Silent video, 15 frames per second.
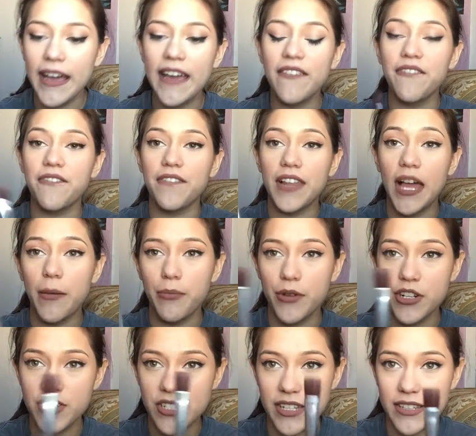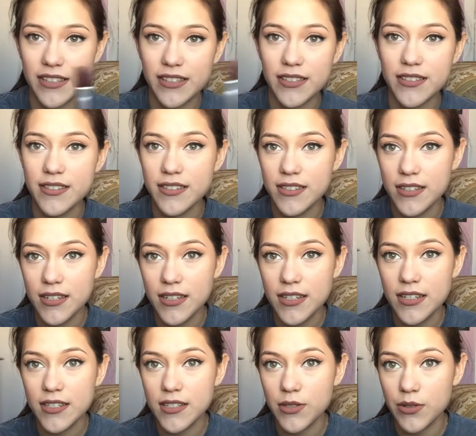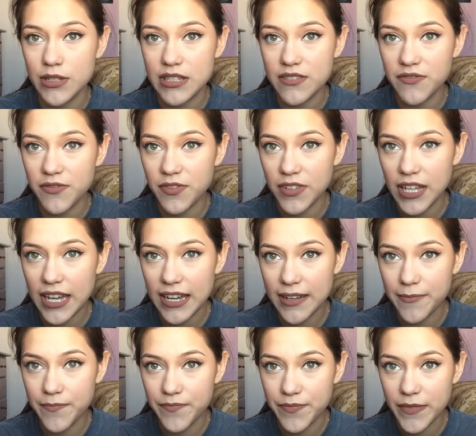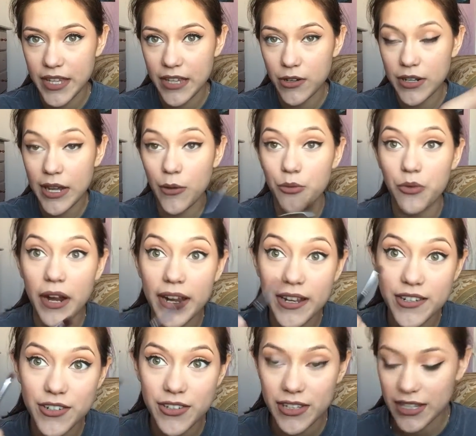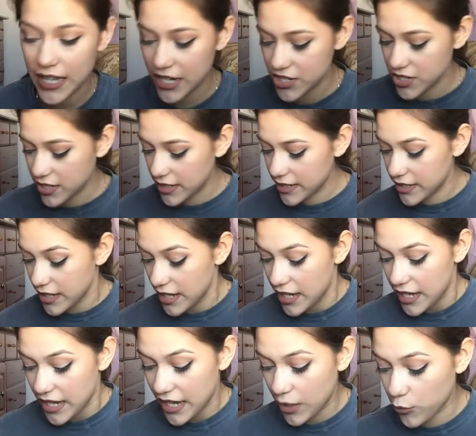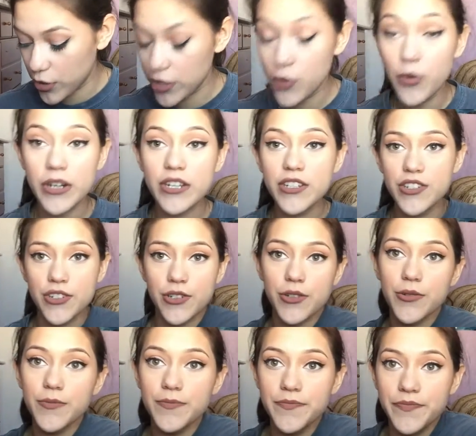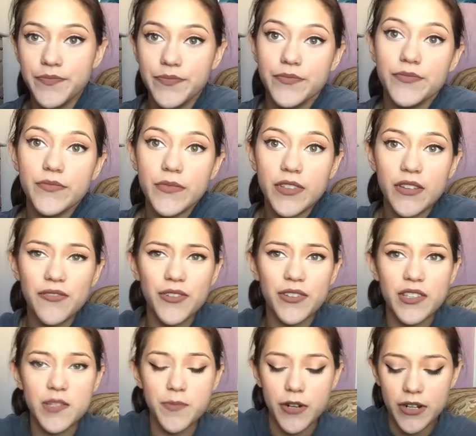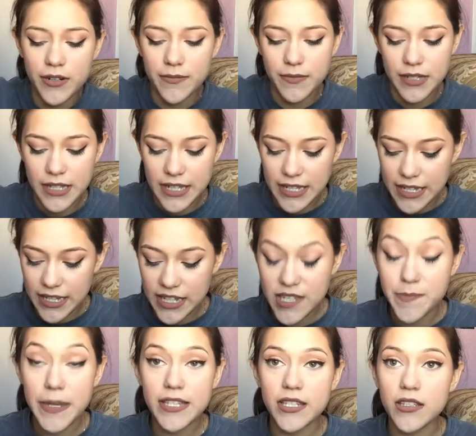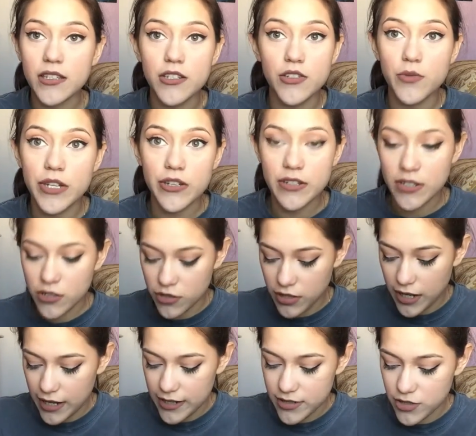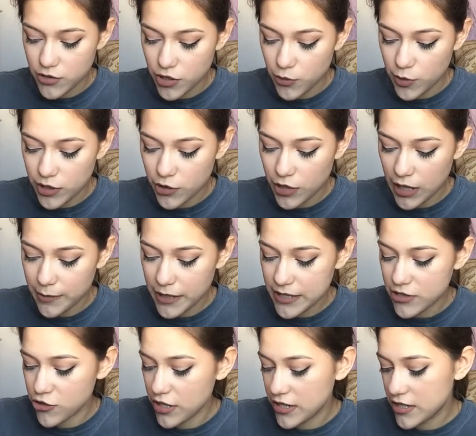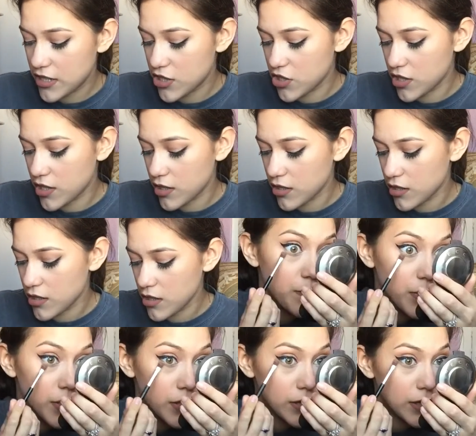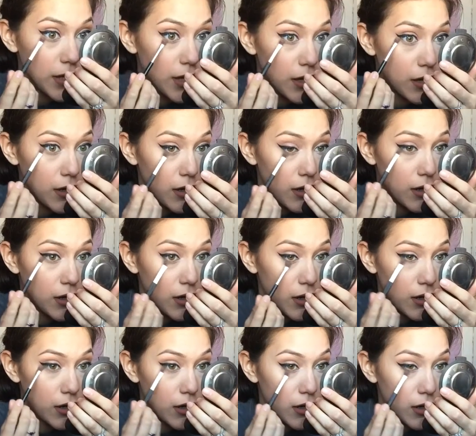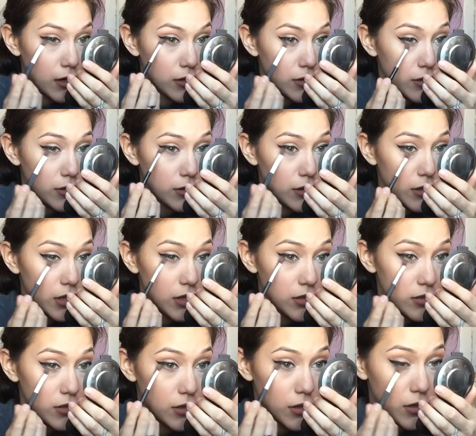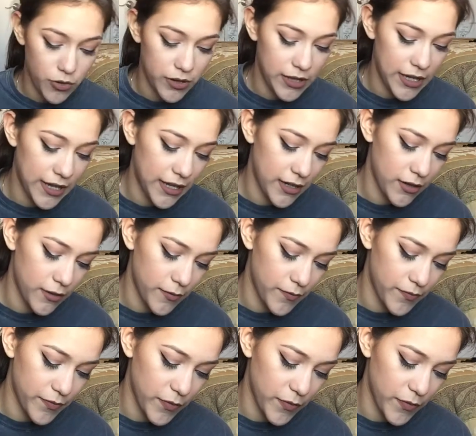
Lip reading: a flat brush like this, so it's flat, it'll get right under the lash line. And what you want to do for this part is basically do what you did in the eyes. So you want to grab that transition color, put that under the lash line. But then,